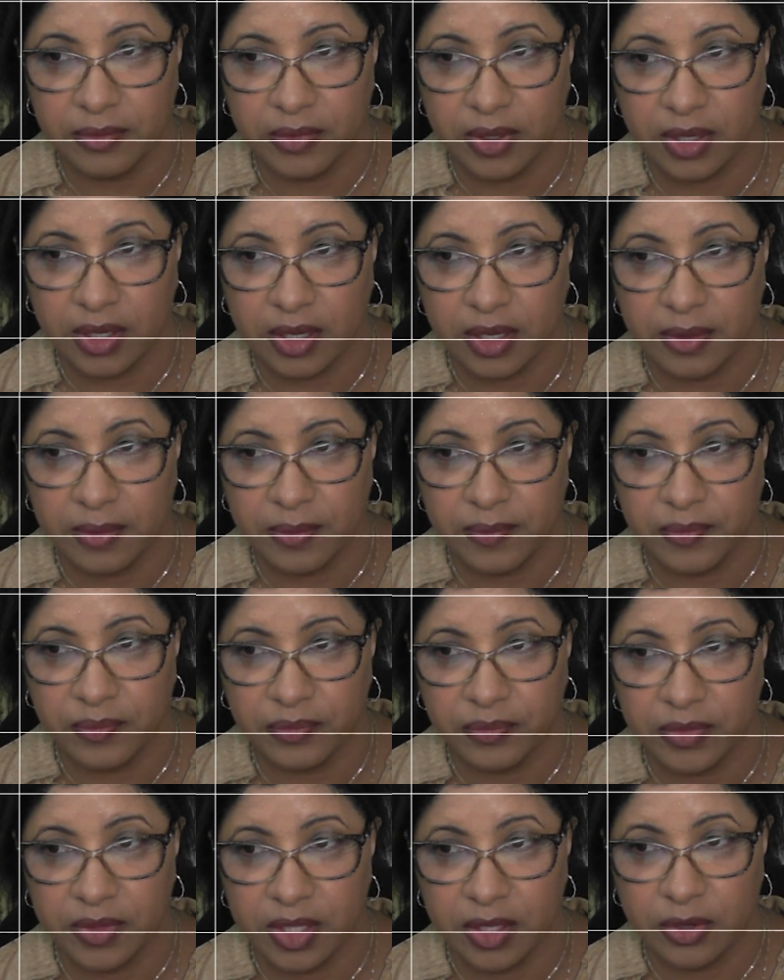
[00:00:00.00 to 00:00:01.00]
um,
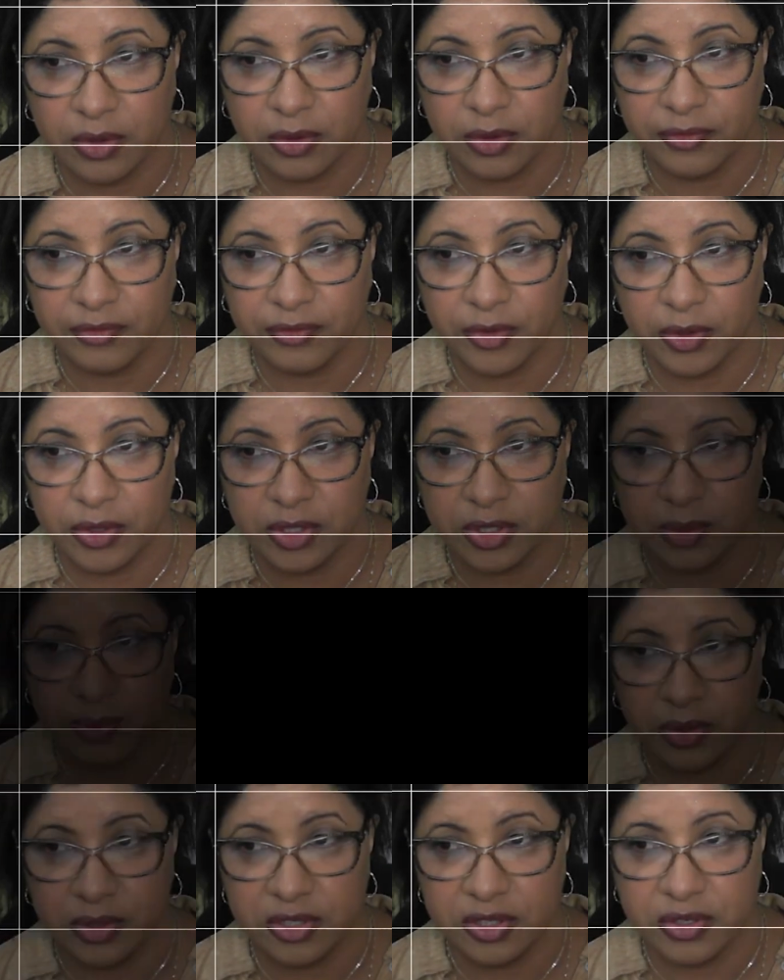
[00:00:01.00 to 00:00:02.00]
they got photo
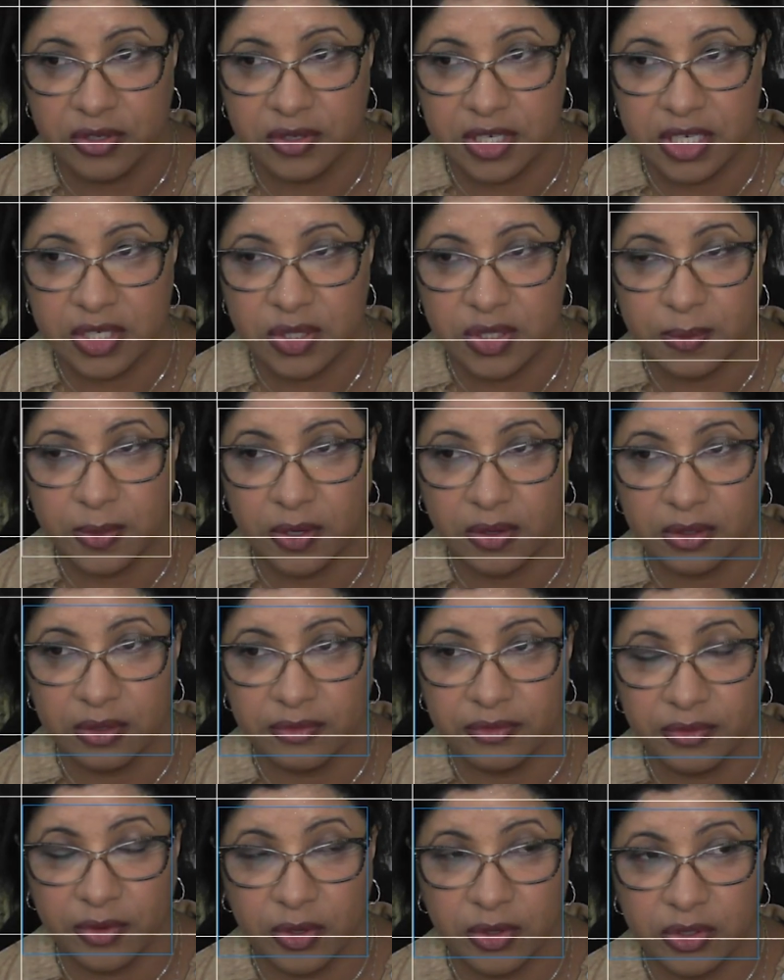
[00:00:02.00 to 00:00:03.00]
mode. You need to be on a
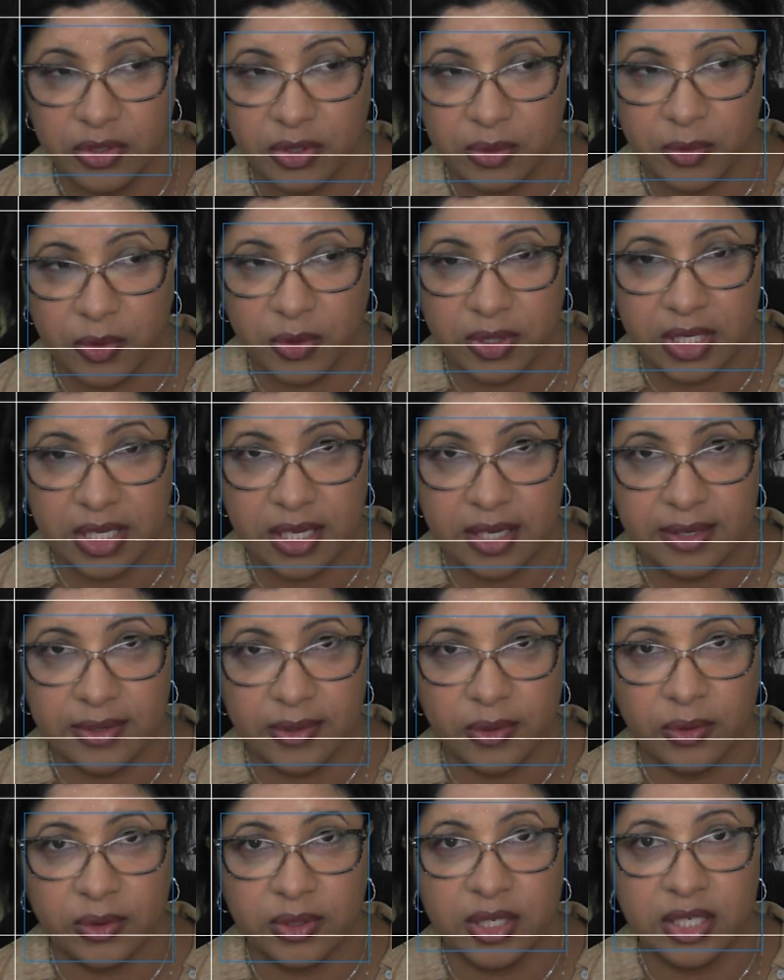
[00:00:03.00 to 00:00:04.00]
photo mode in
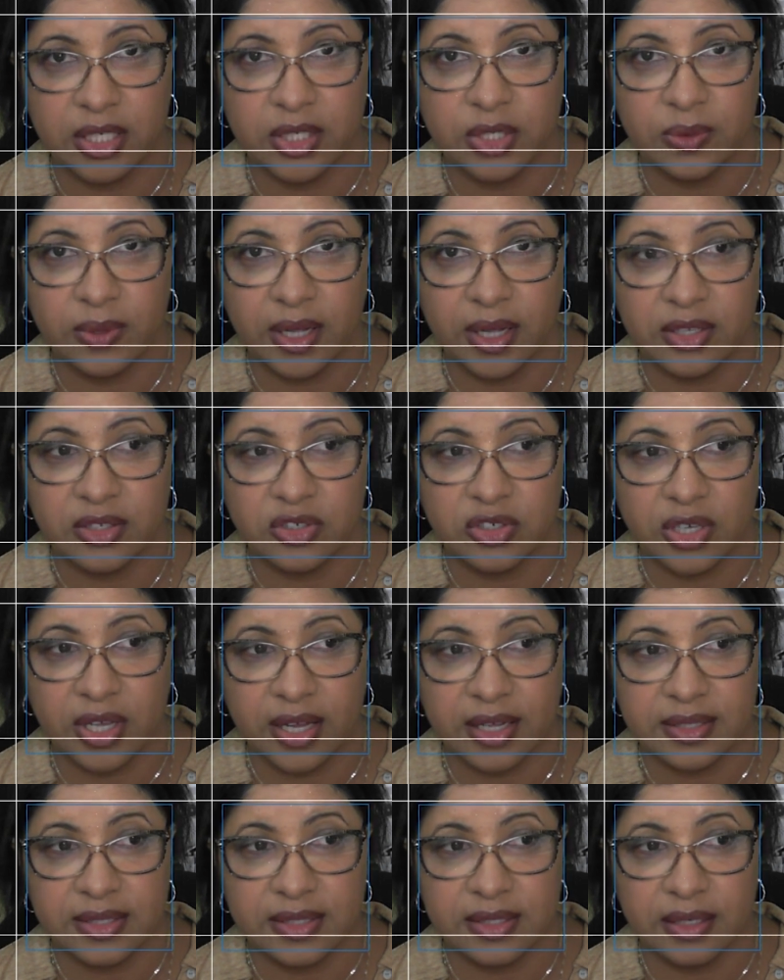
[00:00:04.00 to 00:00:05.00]
order to
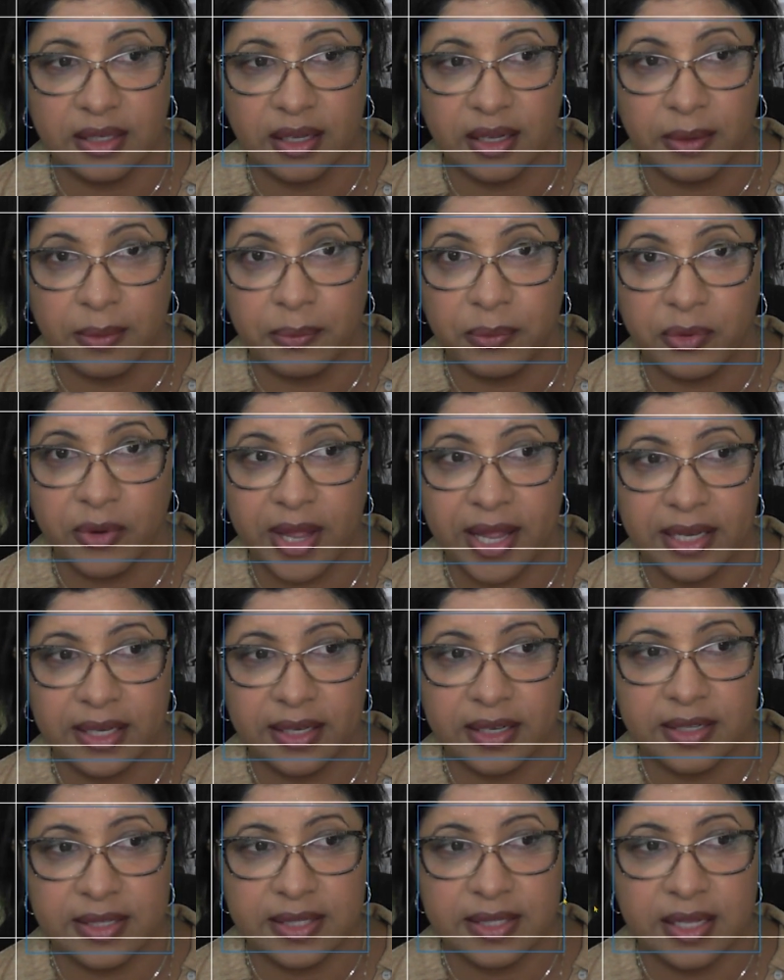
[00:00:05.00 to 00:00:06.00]
adjust uh,
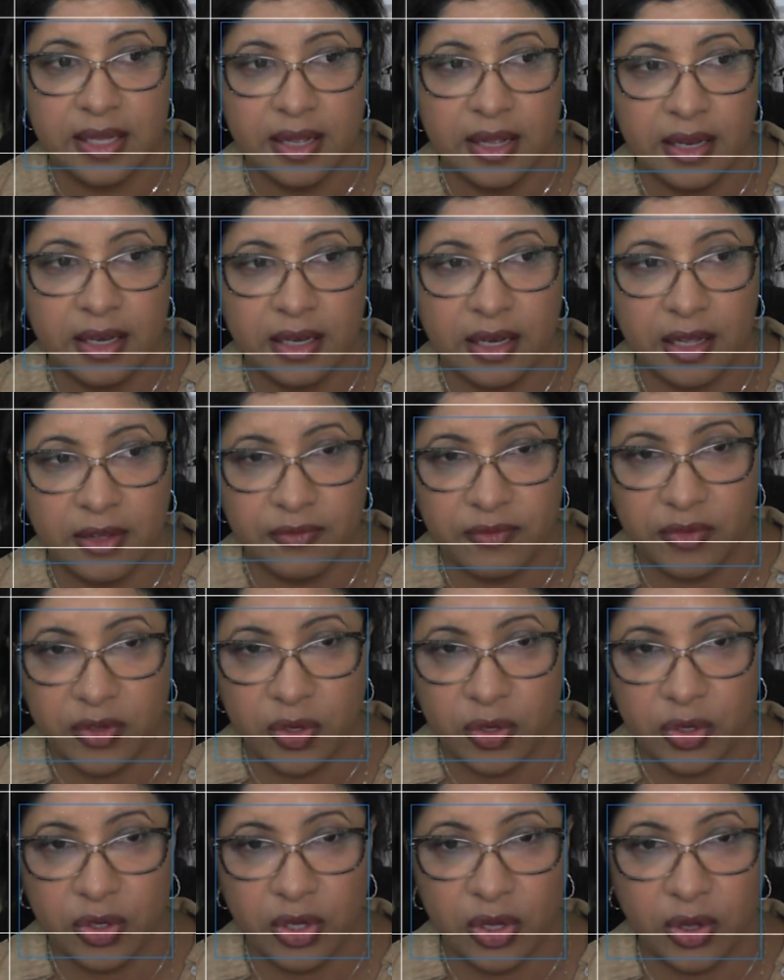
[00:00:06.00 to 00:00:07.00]
brightness. Now, if you
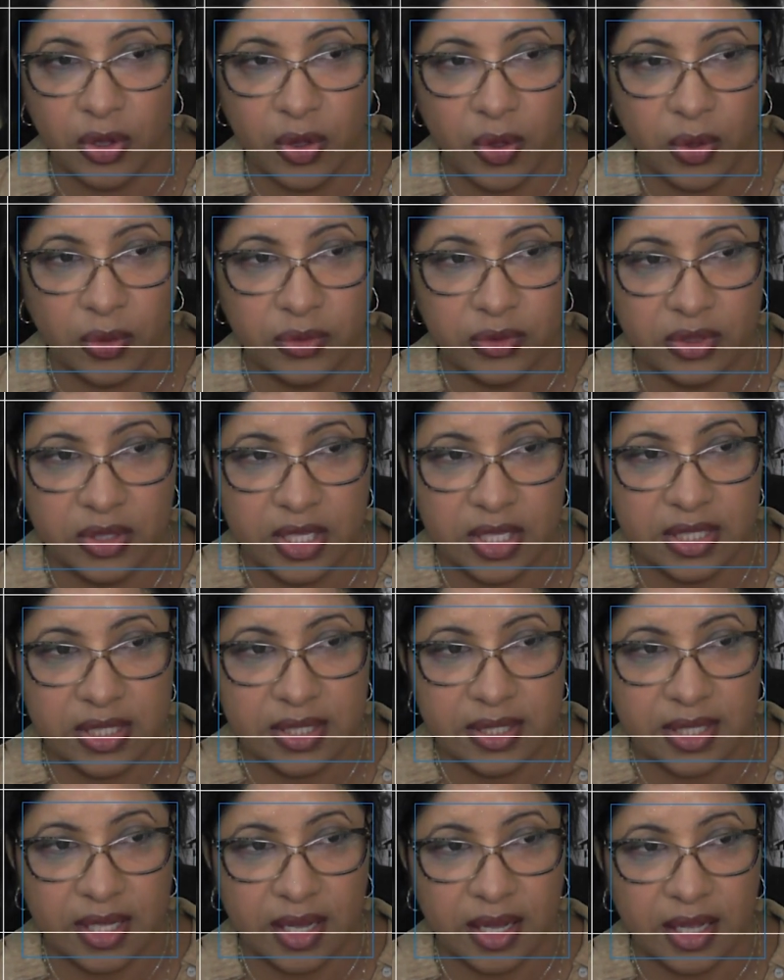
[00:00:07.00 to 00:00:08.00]
go on this
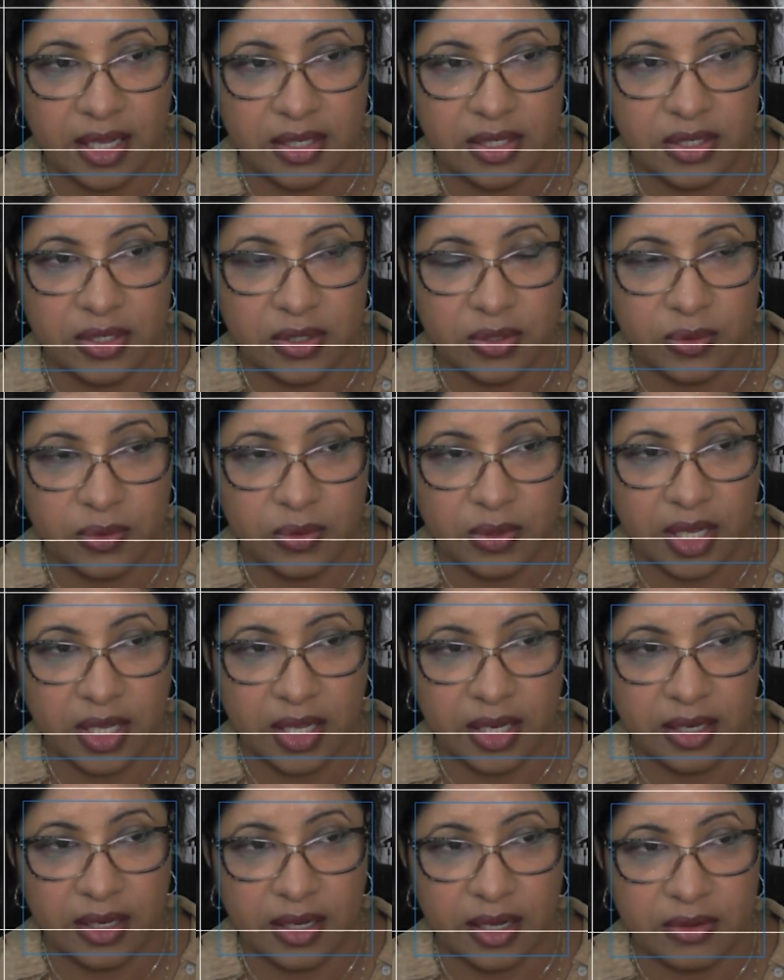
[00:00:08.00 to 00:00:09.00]
side, you
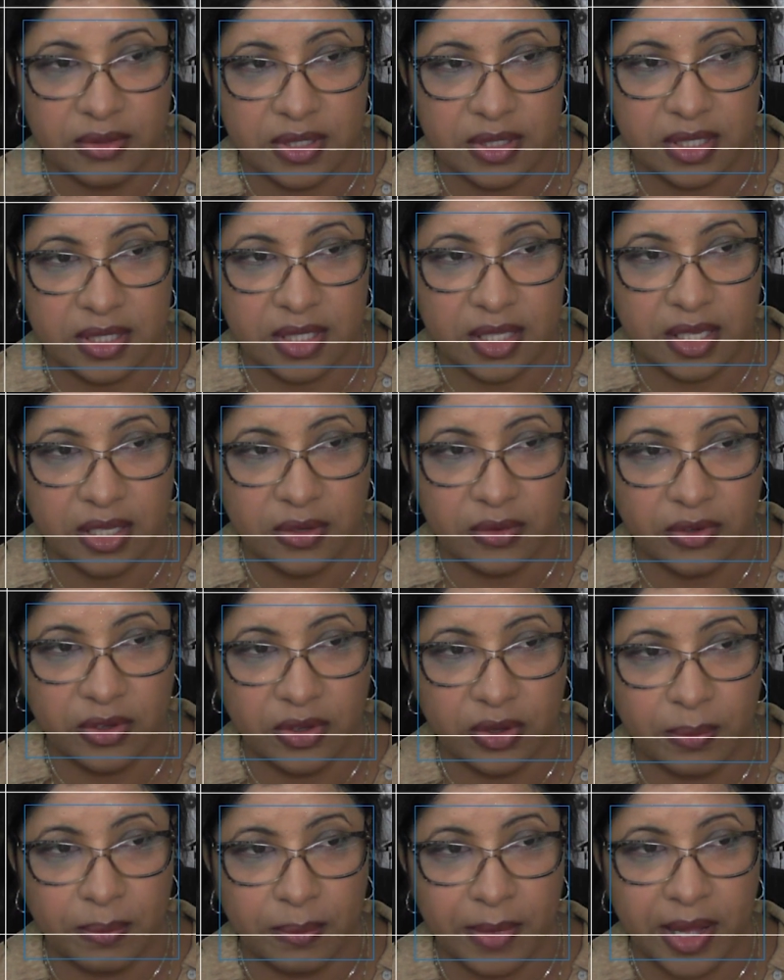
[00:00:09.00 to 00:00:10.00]
can now see you've
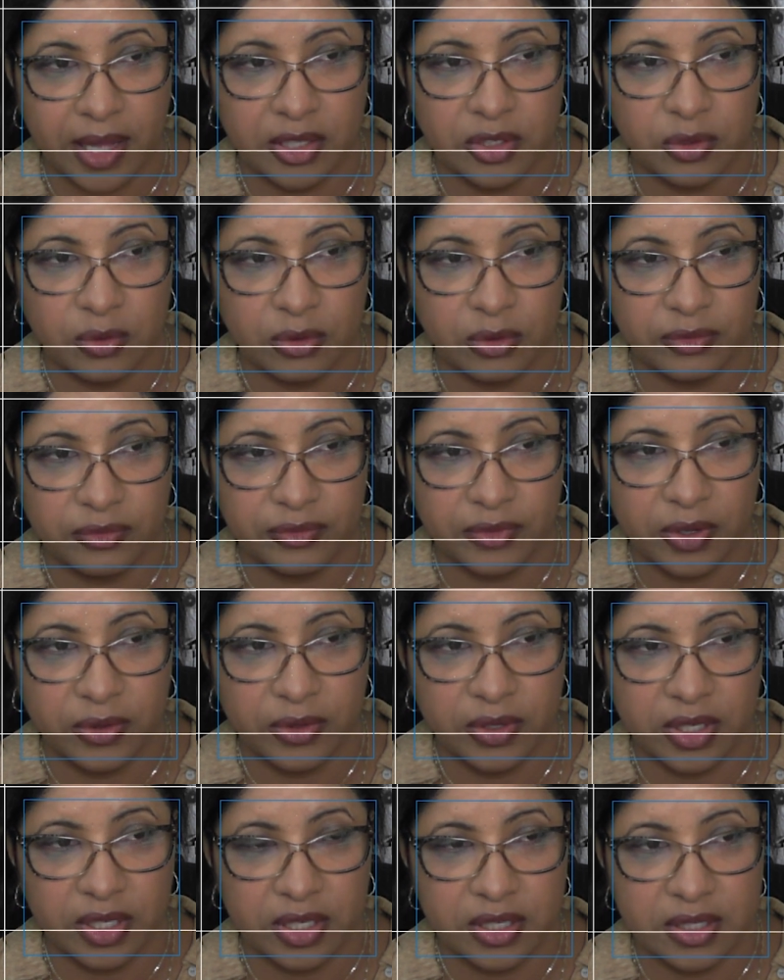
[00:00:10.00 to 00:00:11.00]
got manual
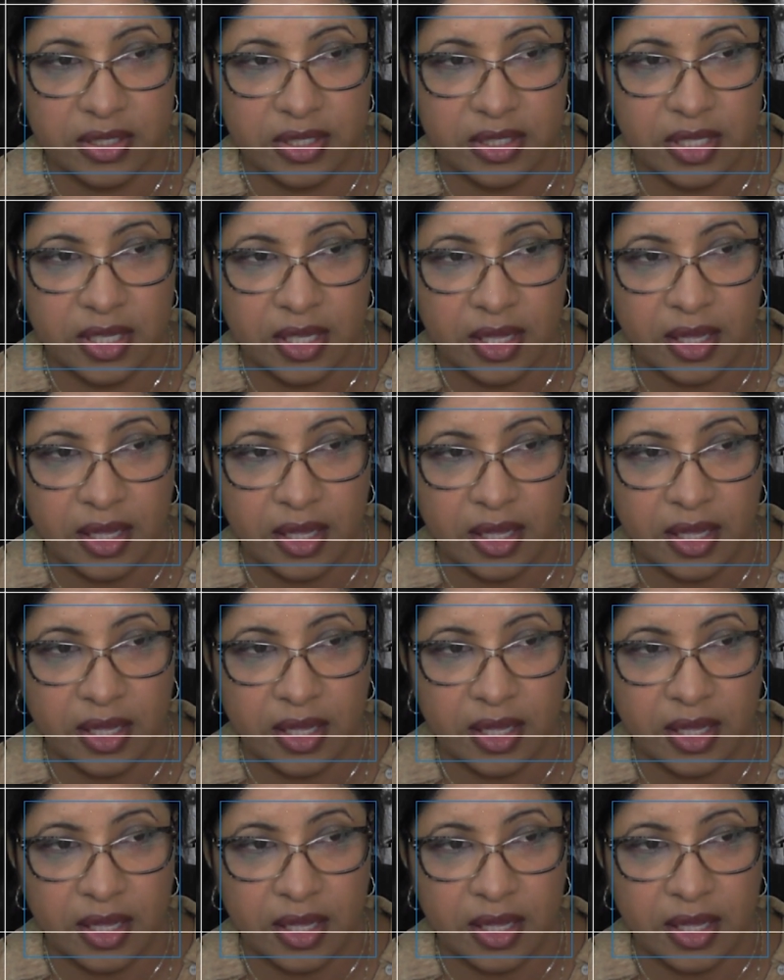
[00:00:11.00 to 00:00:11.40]
focus.